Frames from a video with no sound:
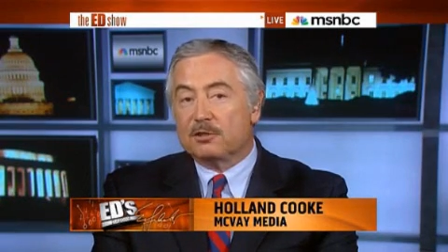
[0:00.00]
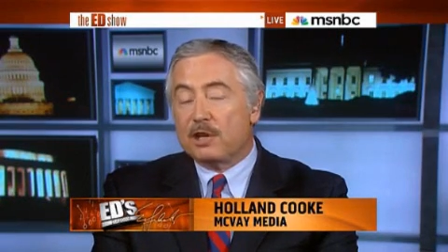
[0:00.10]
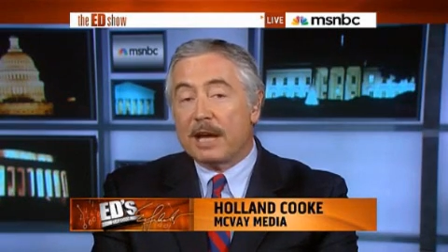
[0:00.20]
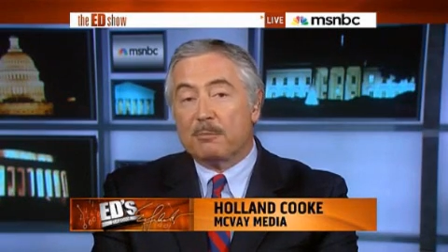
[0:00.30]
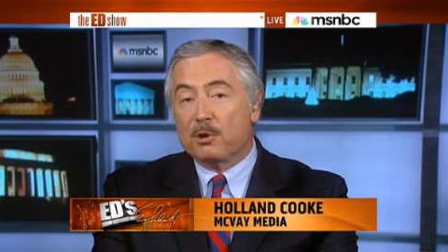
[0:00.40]

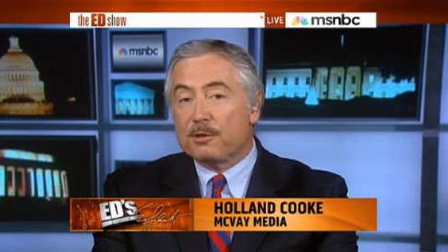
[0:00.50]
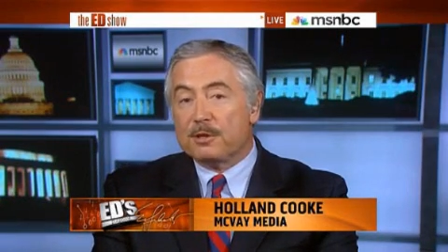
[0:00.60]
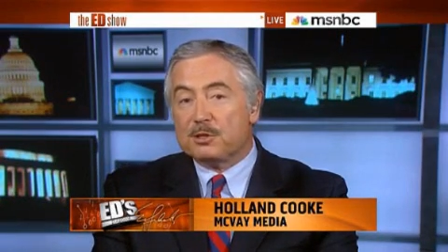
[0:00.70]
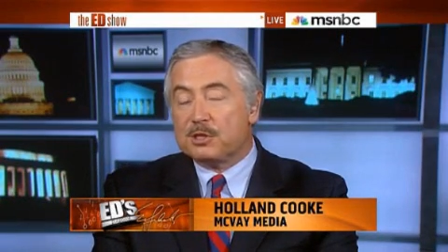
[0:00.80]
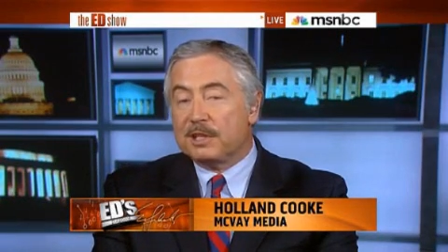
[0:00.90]
Jack
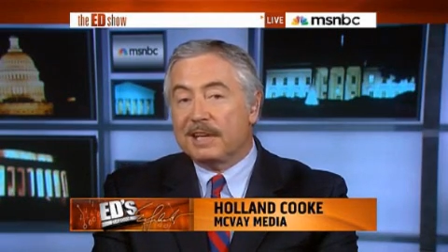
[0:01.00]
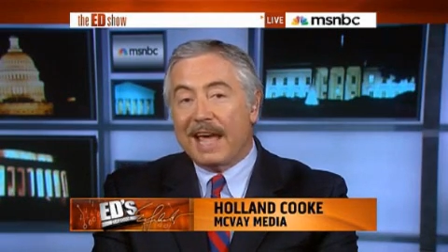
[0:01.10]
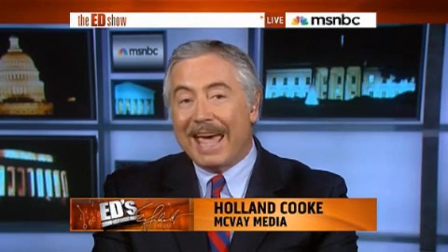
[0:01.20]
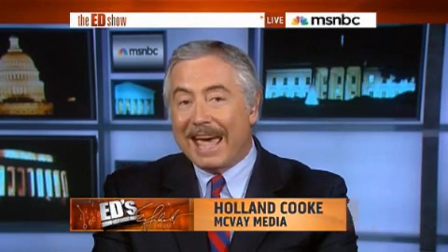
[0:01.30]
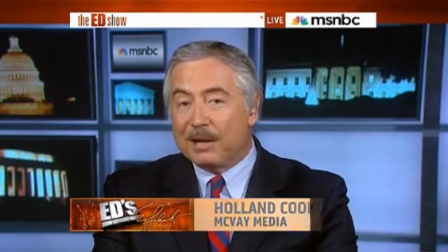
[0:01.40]
Murtha's seat
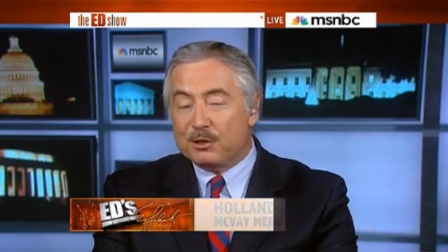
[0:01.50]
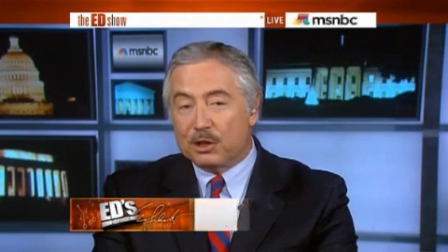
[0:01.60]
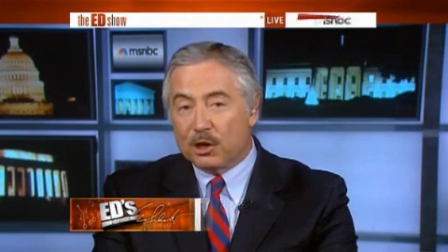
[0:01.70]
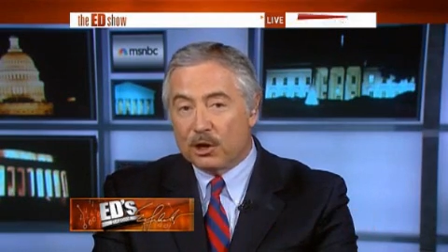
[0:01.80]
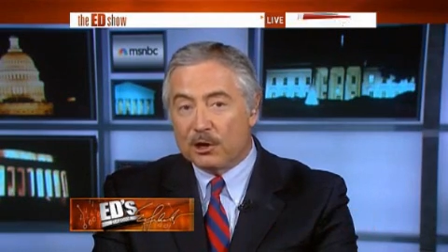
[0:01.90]
had
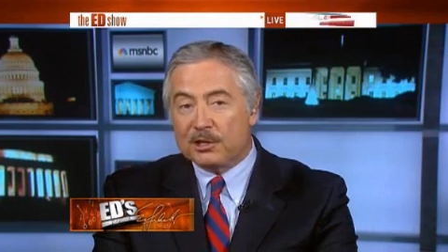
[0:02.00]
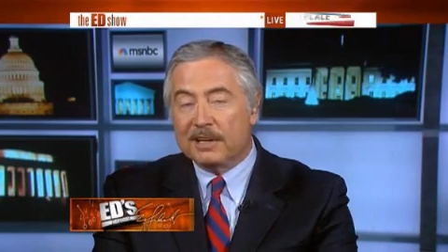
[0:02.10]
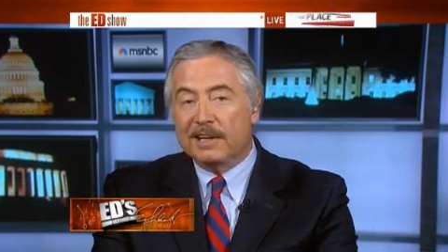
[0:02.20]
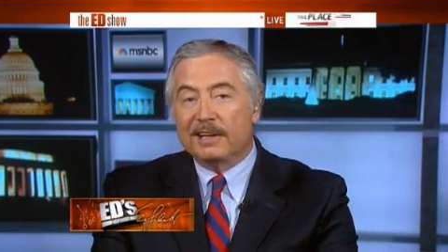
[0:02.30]
to hurt.